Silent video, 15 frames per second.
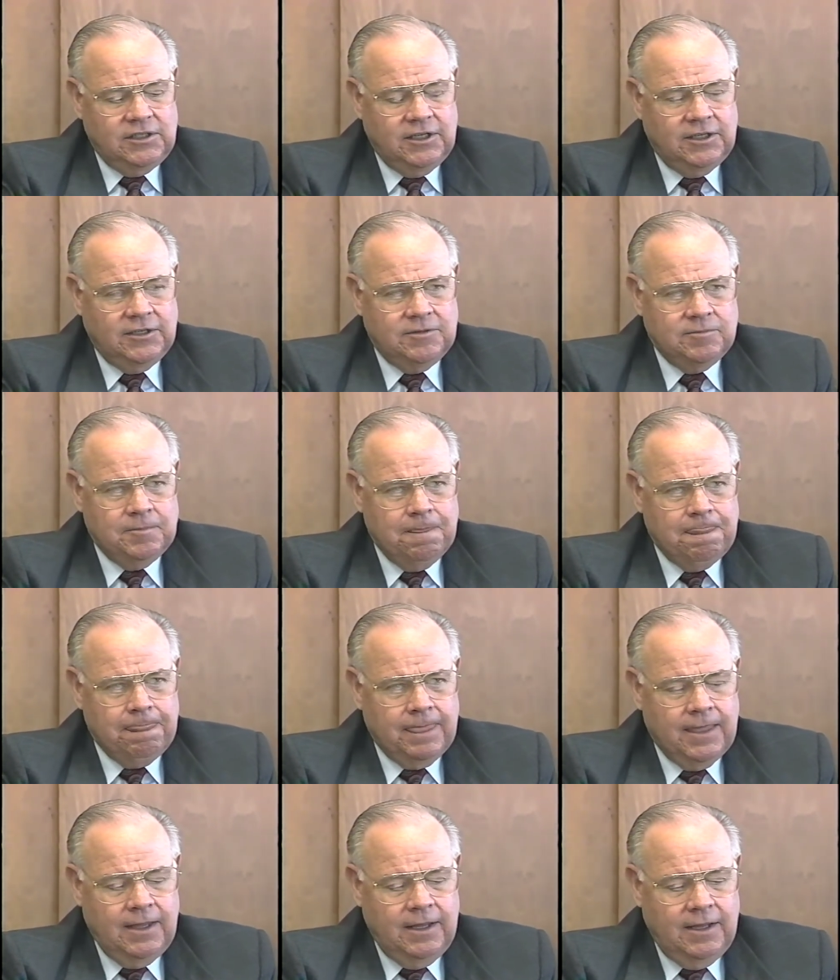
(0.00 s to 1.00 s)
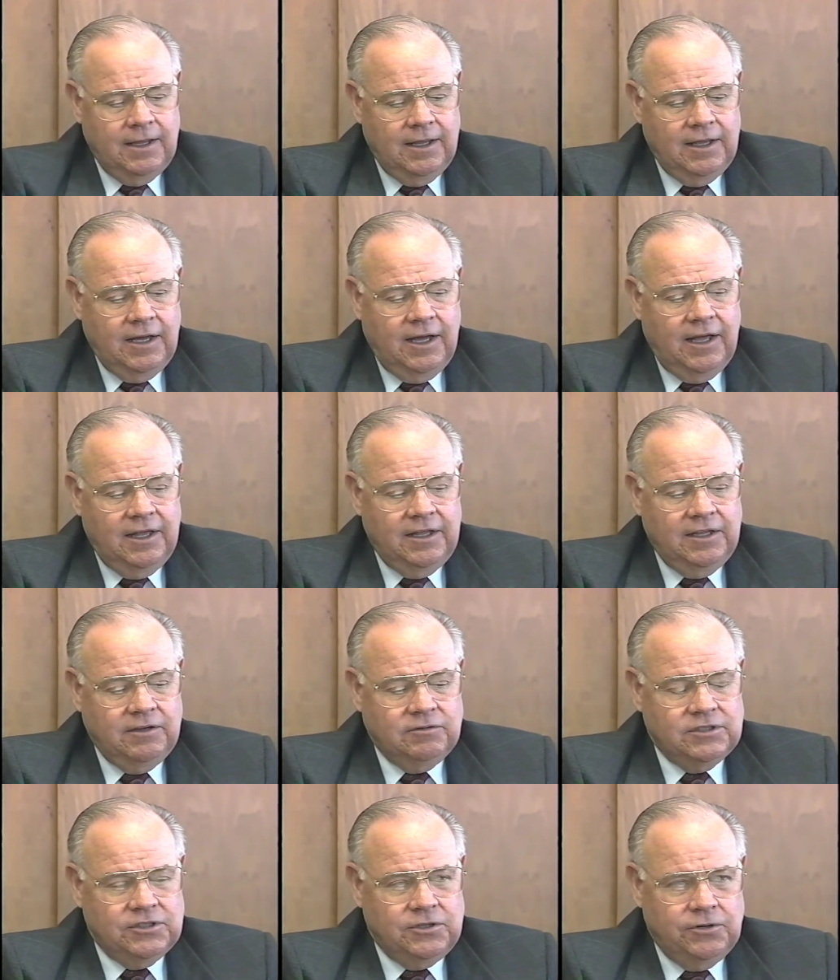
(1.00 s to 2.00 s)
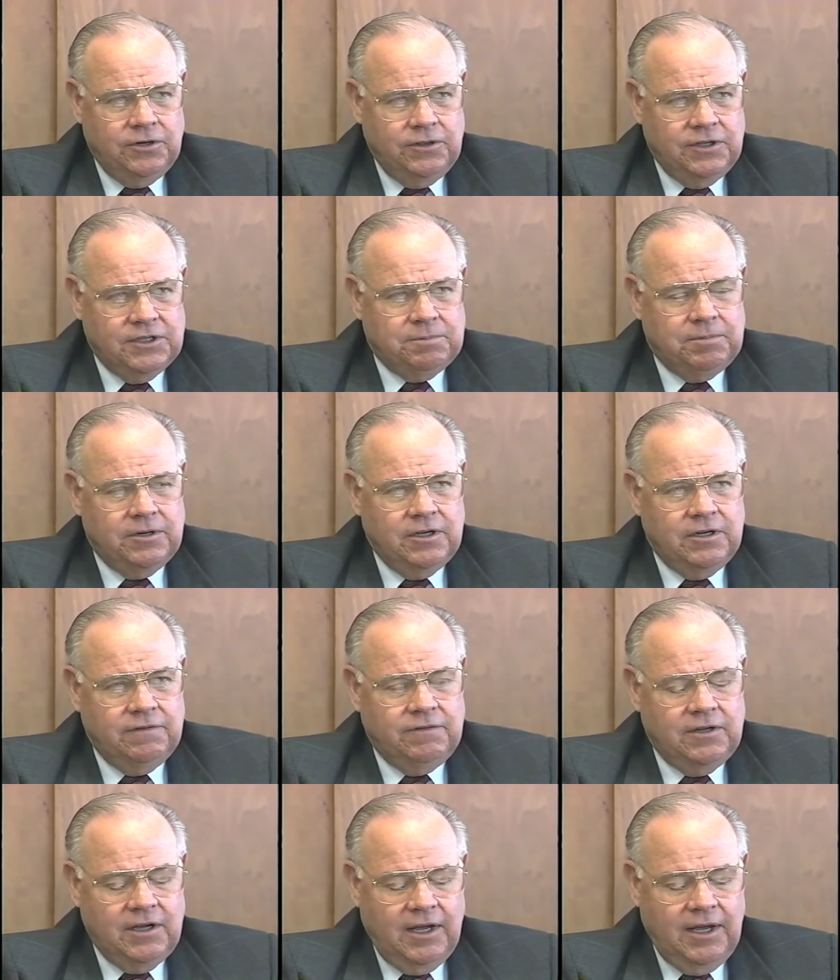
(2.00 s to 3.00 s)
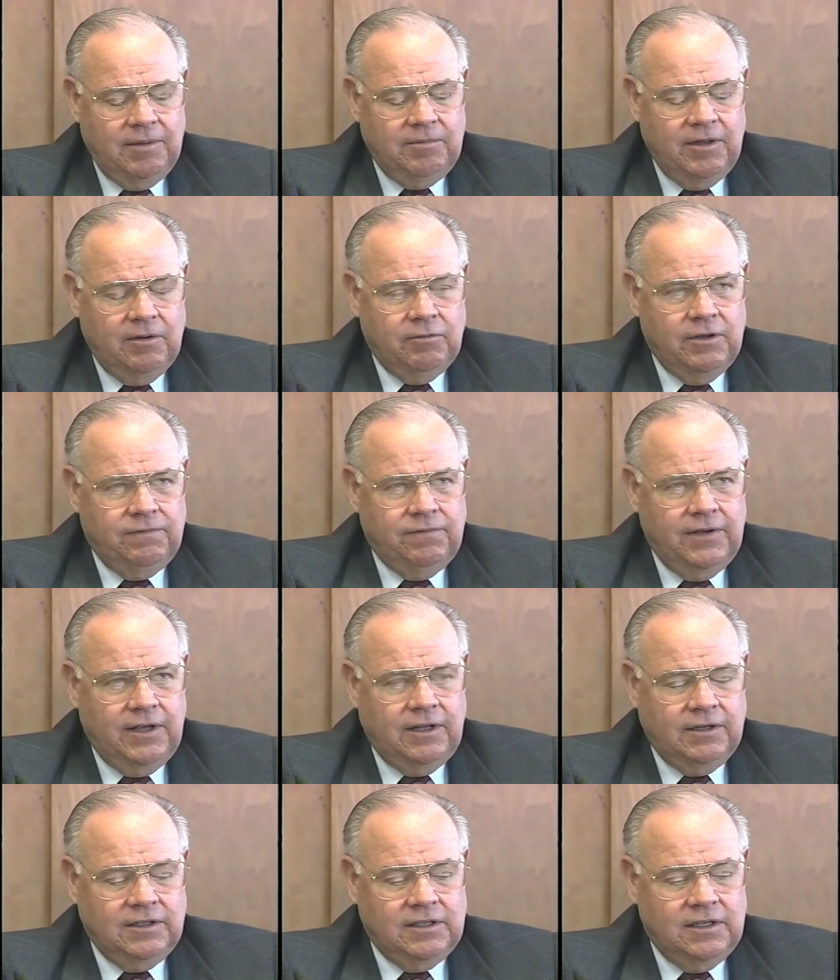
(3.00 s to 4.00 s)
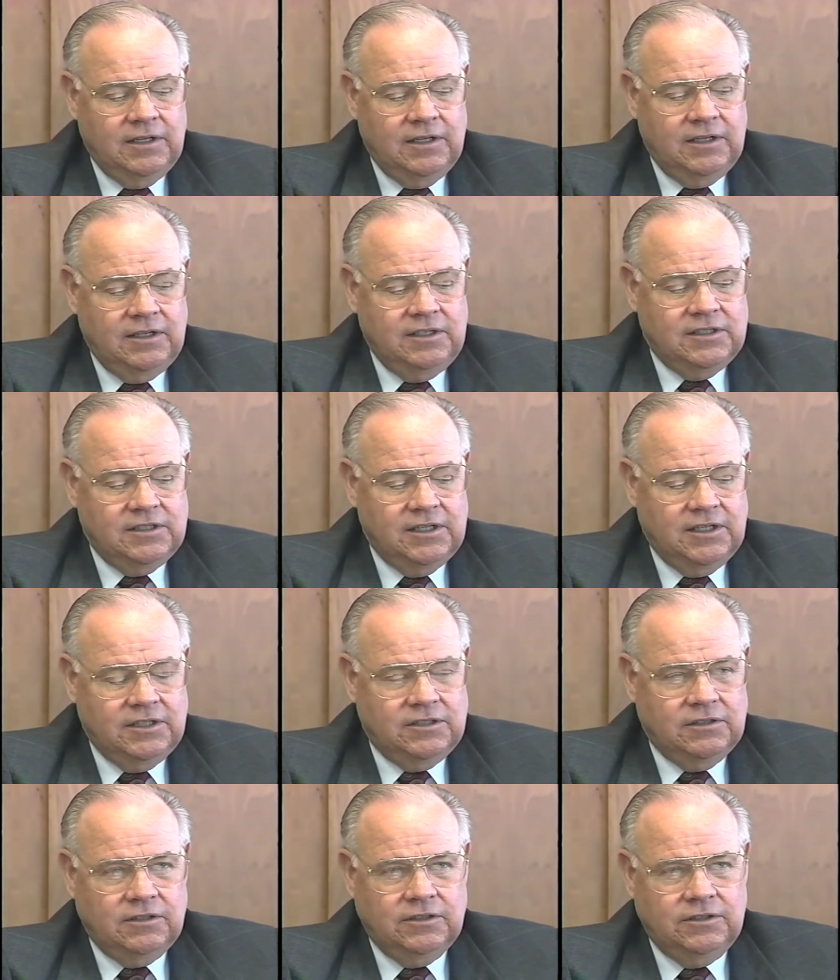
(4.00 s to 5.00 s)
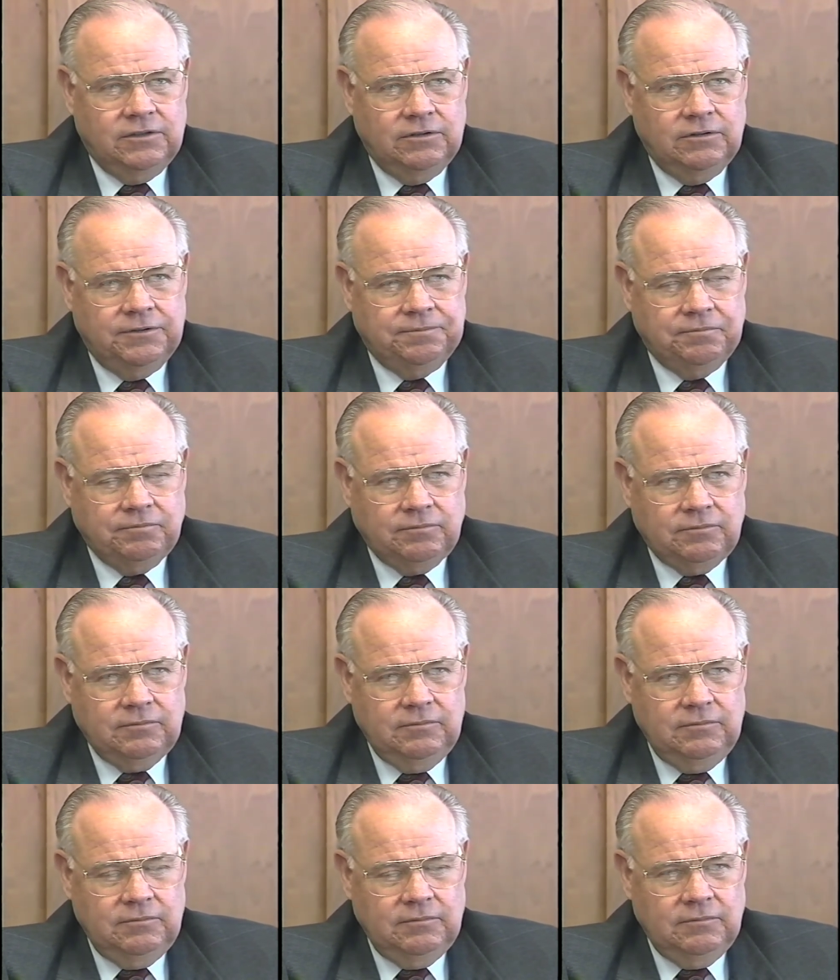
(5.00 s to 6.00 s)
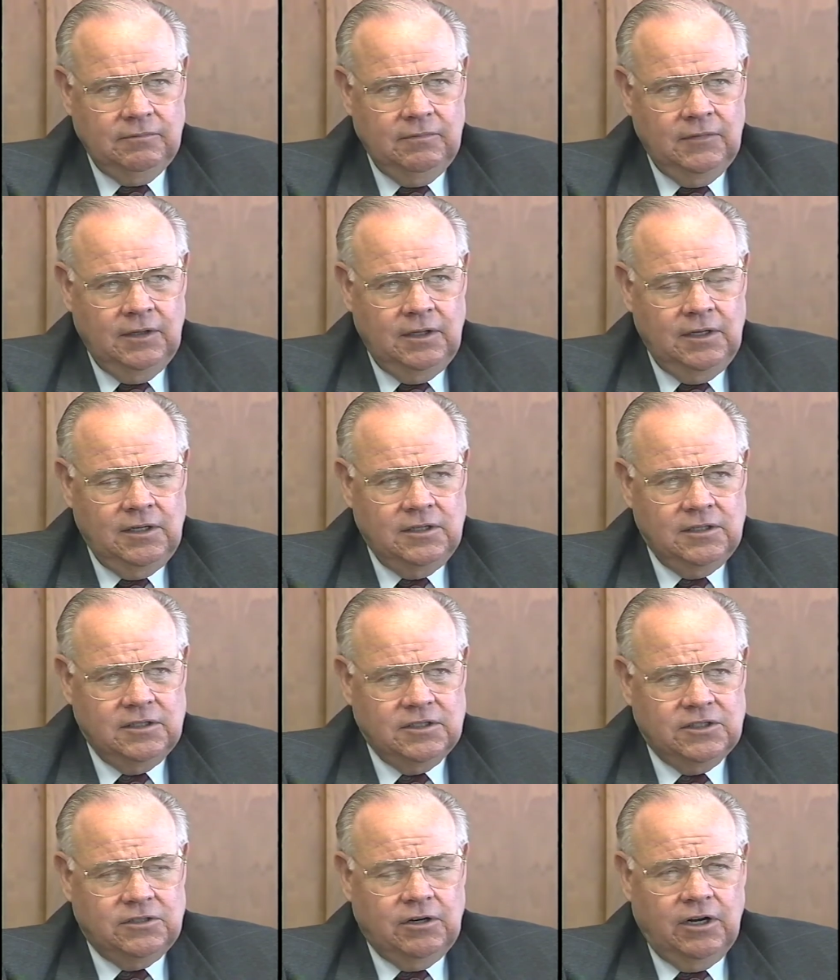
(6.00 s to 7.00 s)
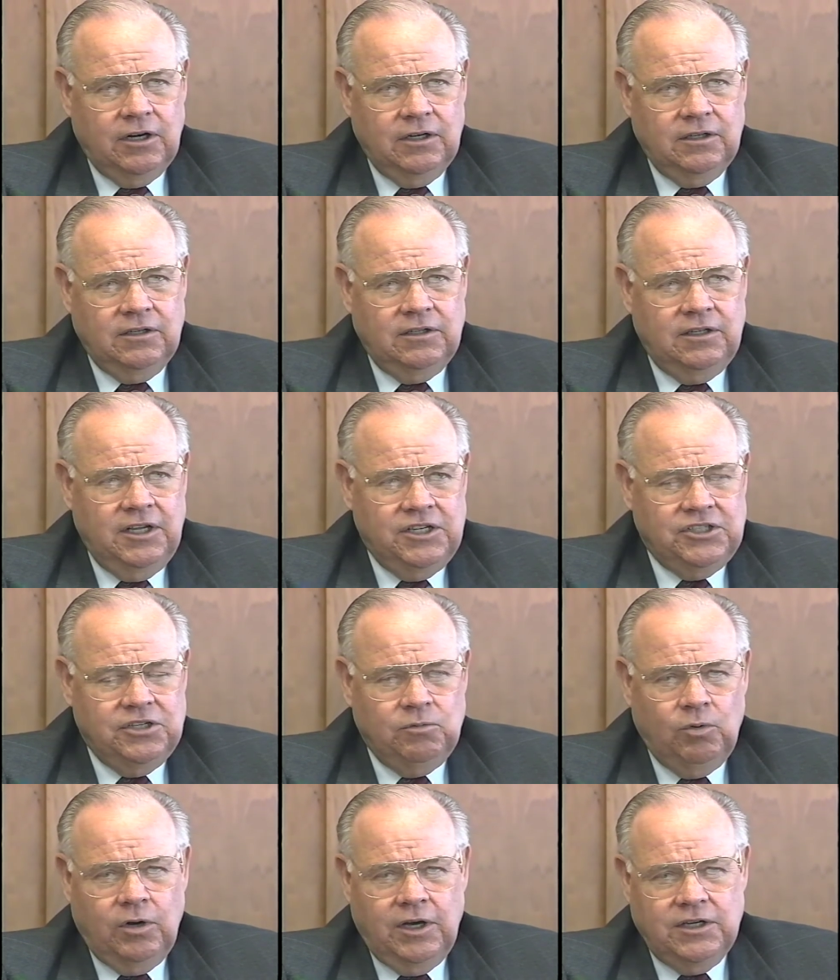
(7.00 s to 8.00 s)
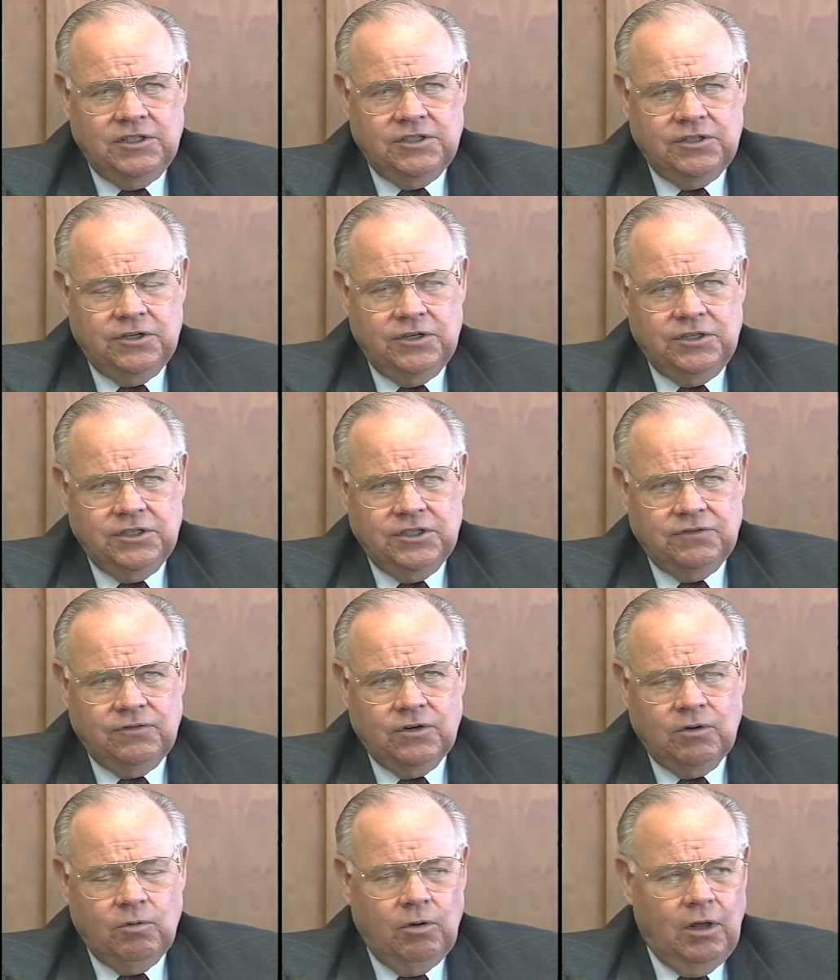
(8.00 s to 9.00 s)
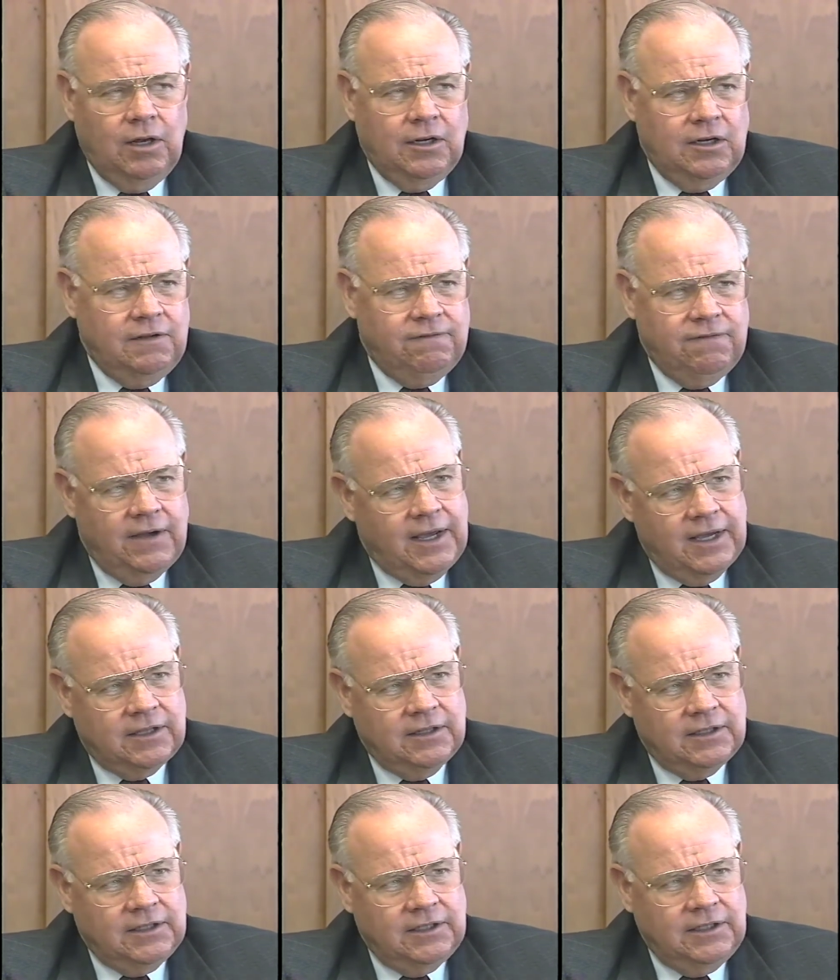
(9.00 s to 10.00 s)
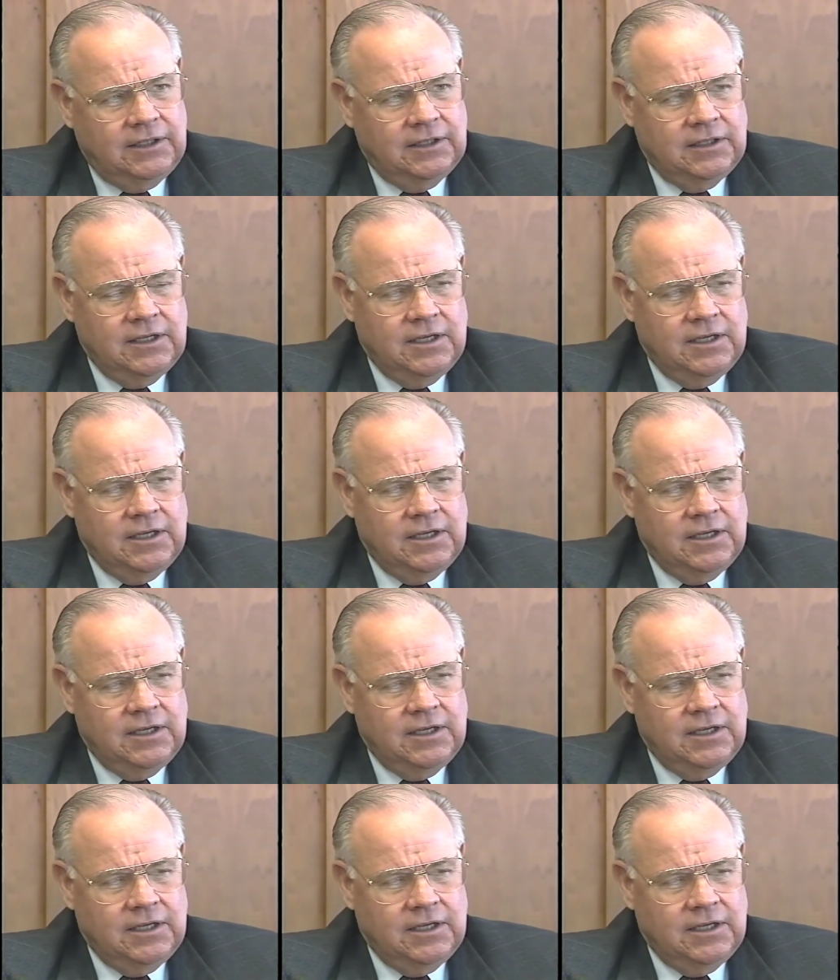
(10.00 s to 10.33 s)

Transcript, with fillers: Uh, uh, it was during this period of time that we felt it essential to start nationwide searches for quality faculty.